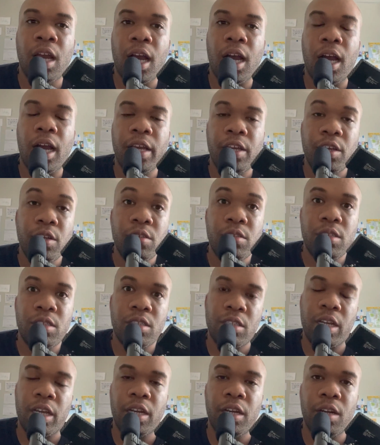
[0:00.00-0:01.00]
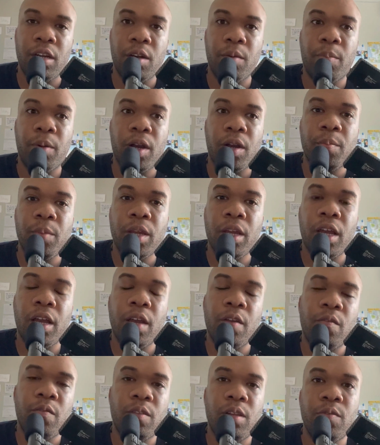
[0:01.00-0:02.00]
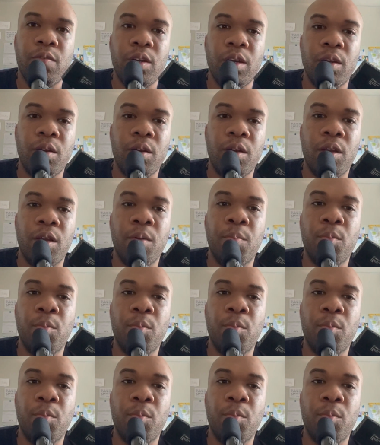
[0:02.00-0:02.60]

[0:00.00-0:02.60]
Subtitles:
I used to stay in an apartment. I've lived in